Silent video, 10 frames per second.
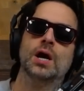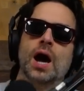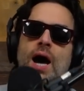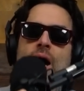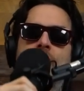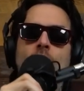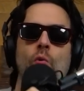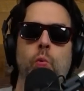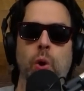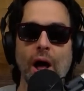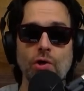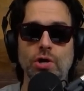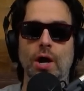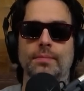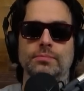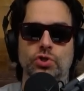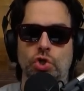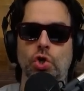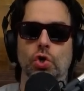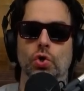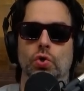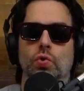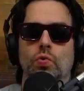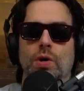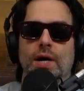Uh, welcome to